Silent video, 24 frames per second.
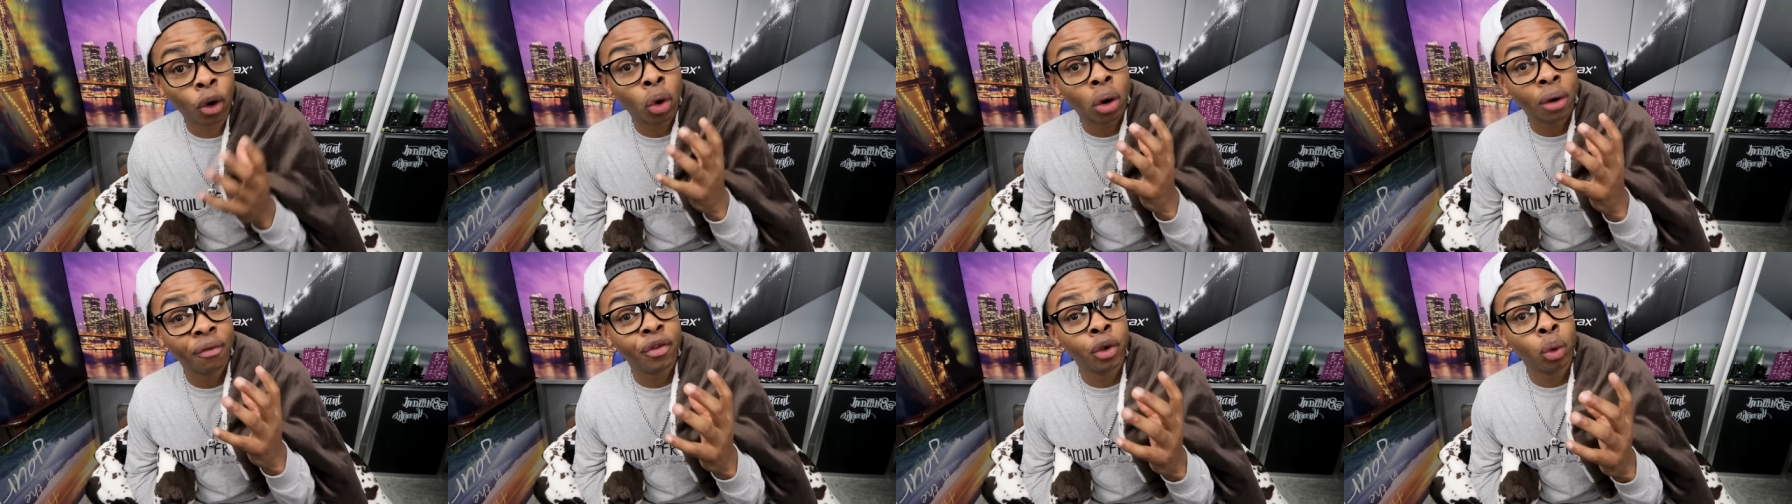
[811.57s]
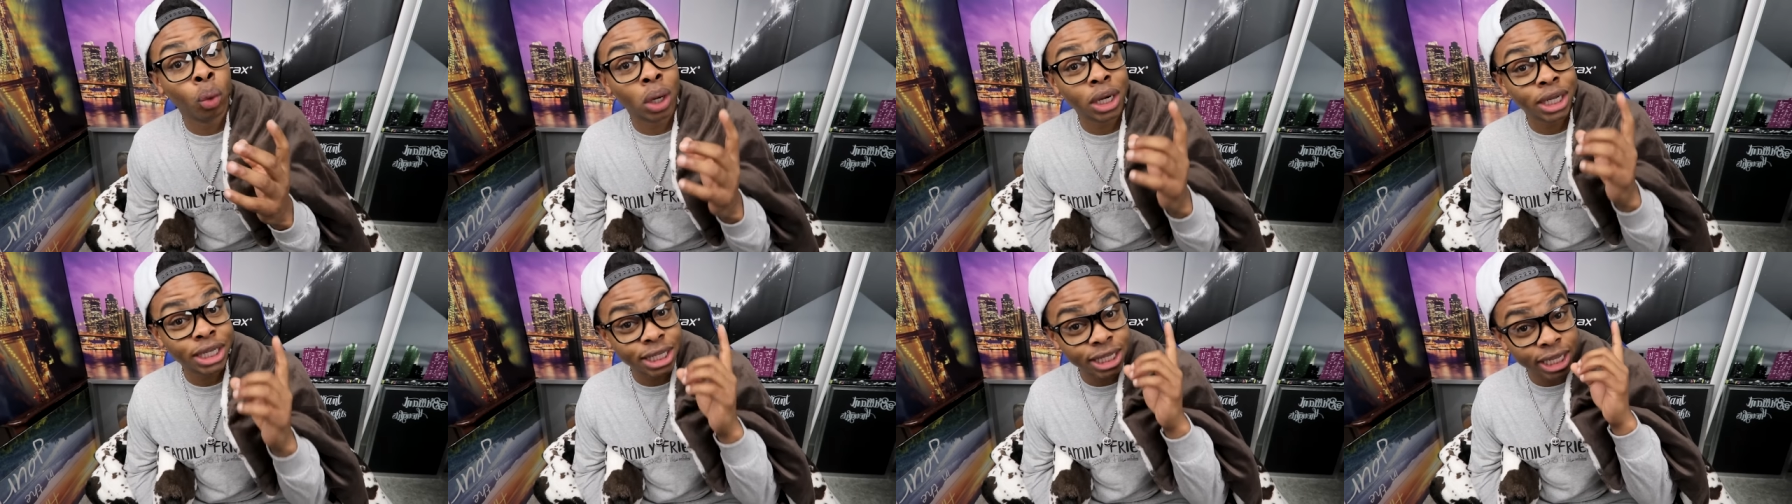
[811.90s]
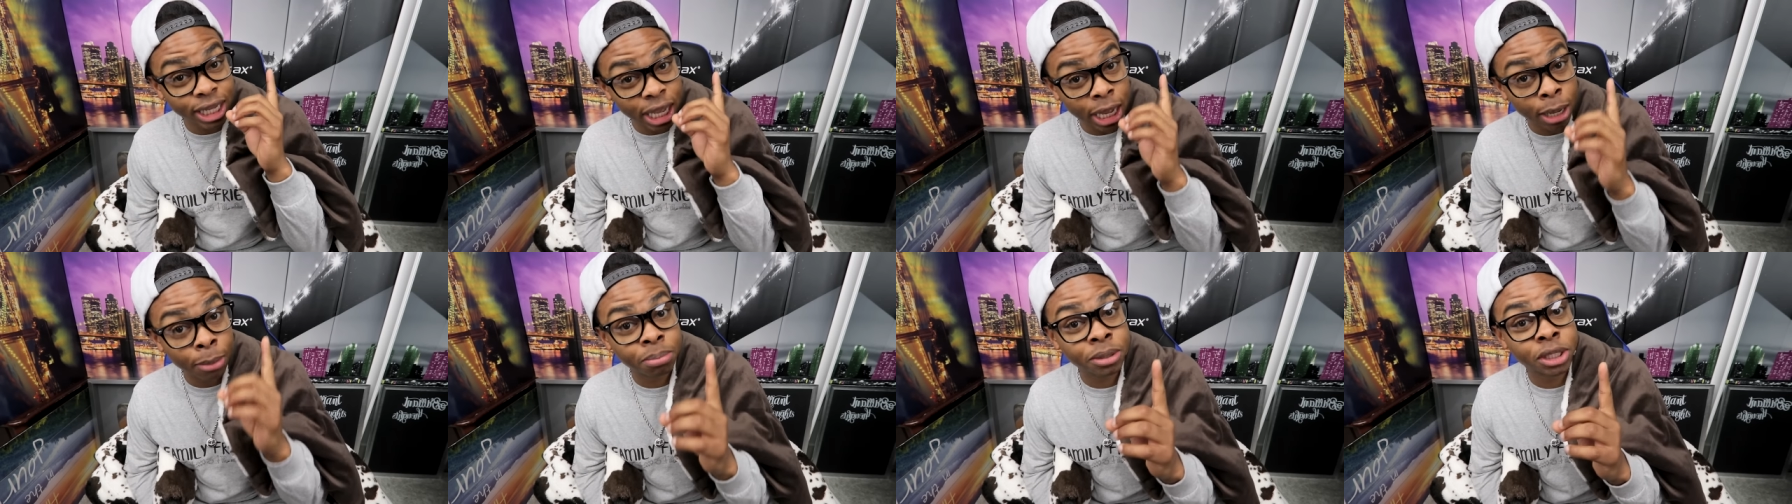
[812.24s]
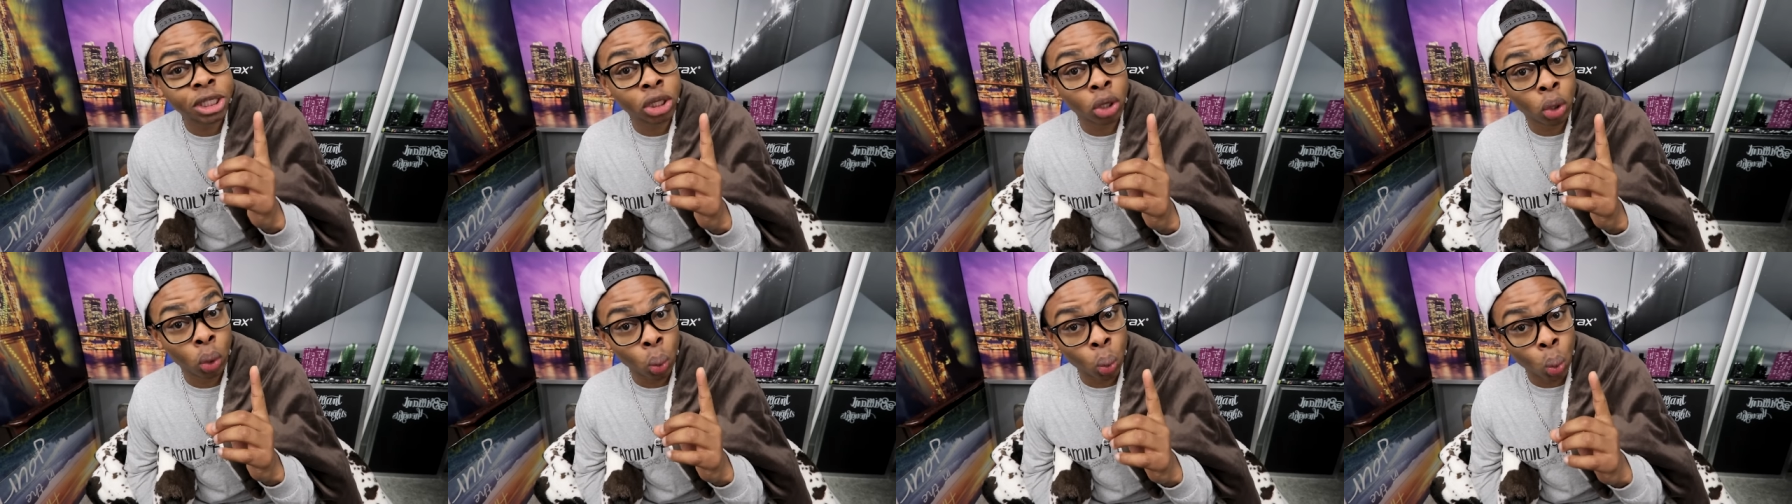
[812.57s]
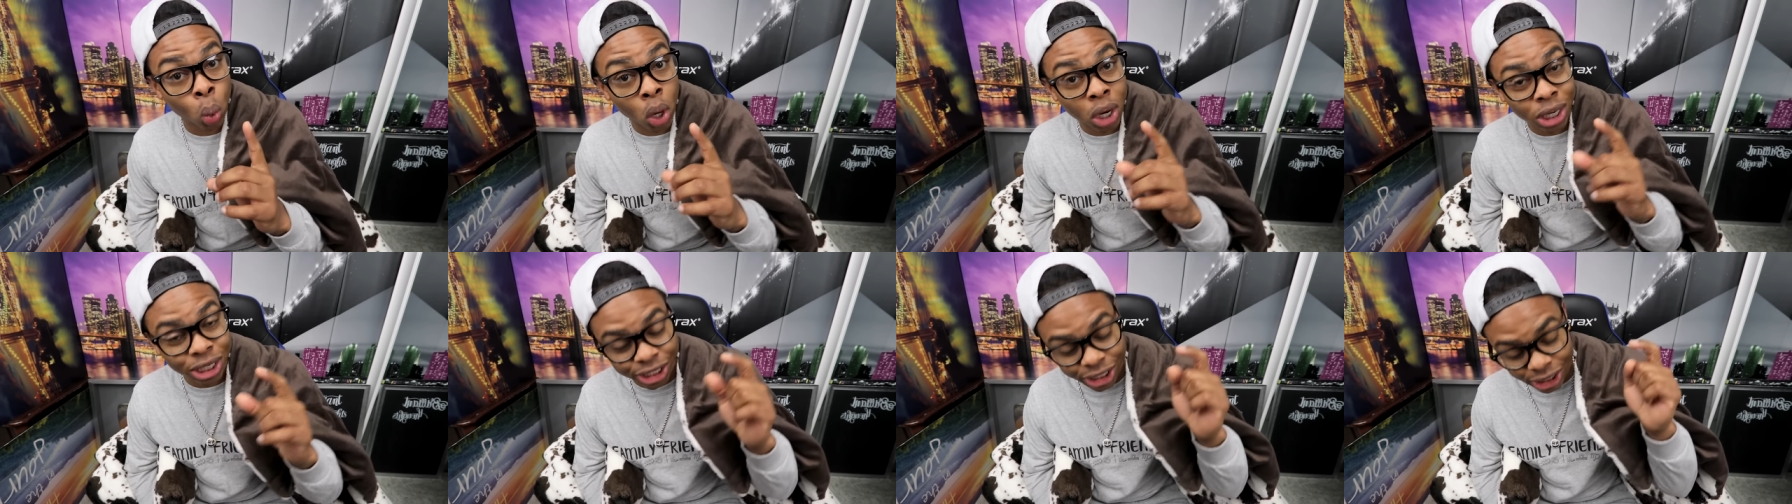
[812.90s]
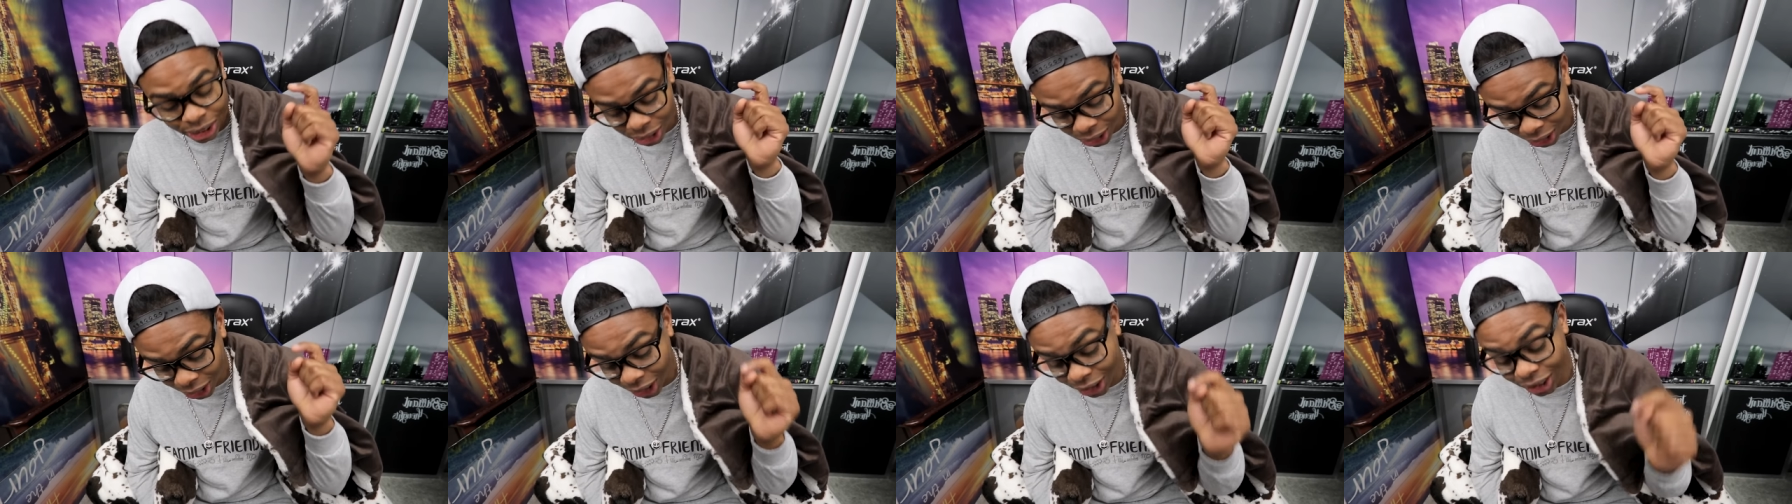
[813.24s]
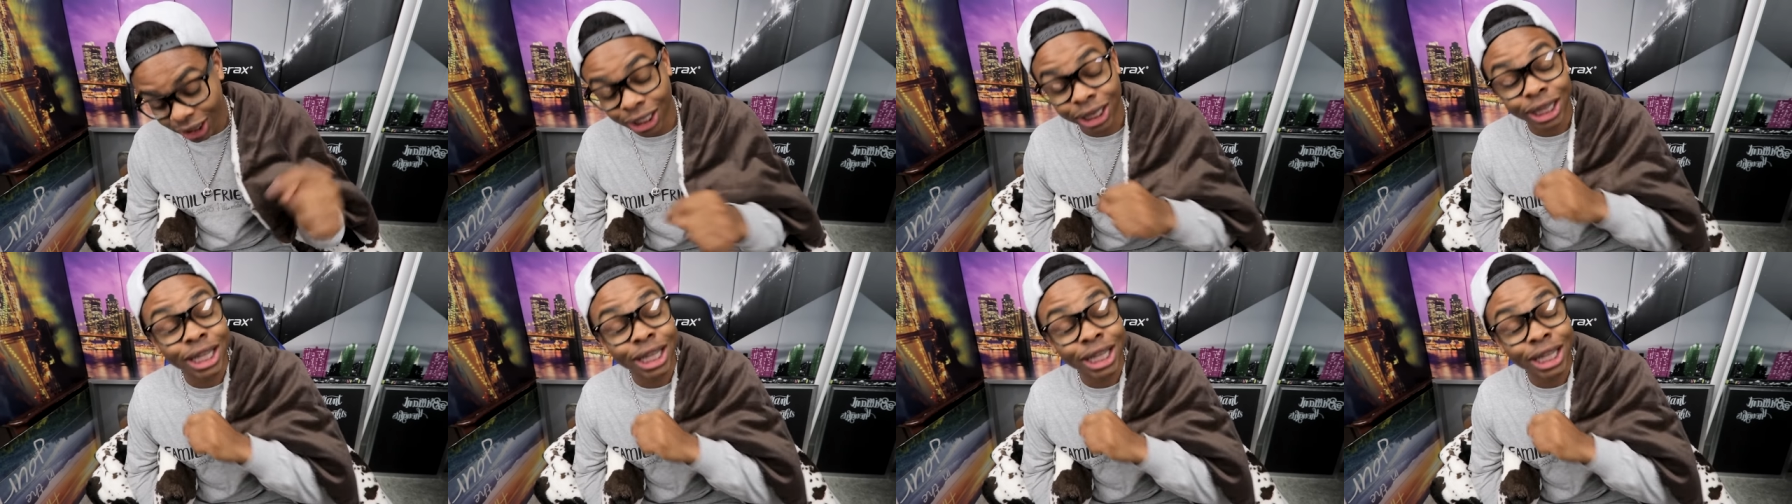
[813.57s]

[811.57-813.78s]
or if you wanna see episode one, just click the